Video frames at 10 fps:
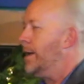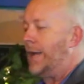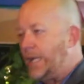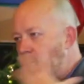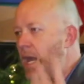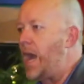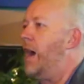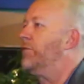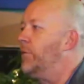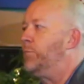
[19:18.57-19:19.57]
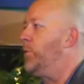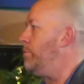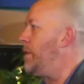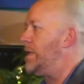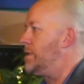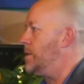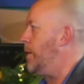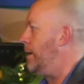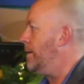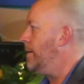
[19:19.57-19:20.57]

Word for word: Like, you have to put meat to it.